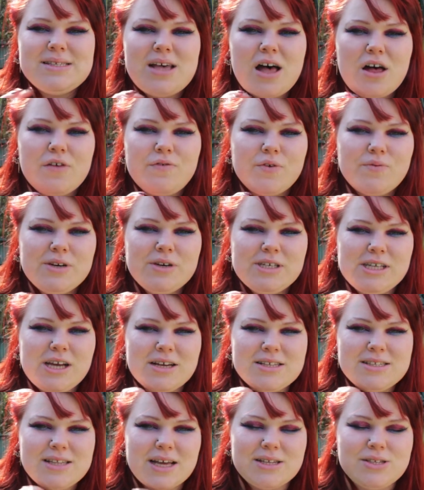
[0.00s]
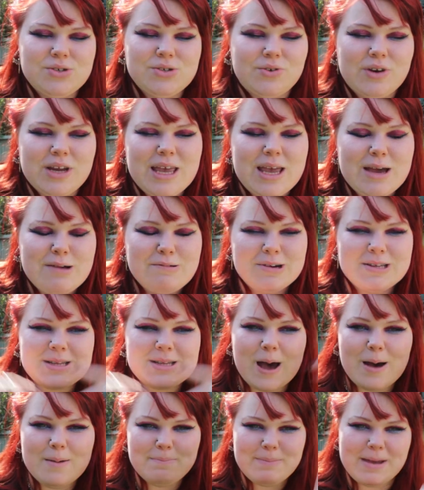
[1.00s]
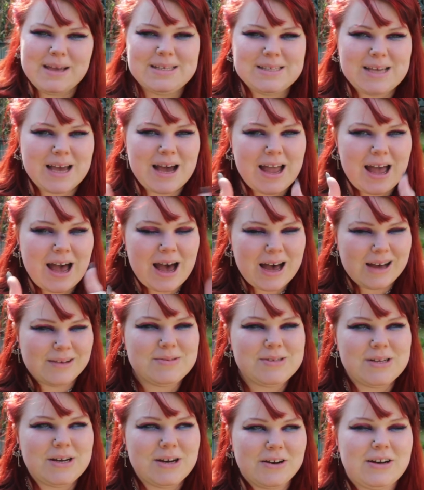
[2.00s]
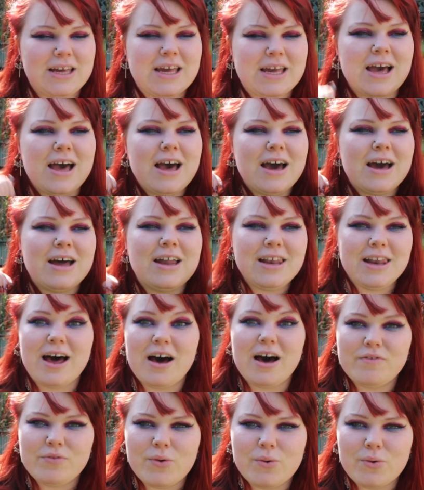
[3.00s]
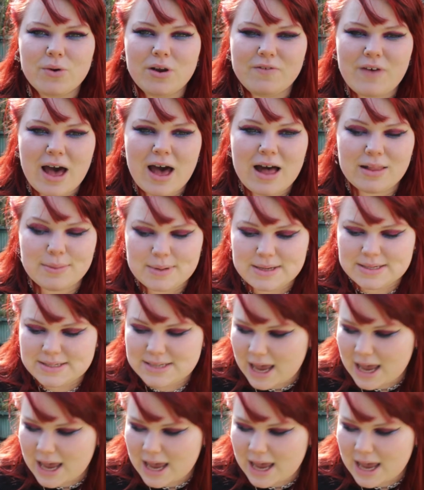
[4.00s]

Searle for reading us that story. It was amazing. I absolutely love all of Albie's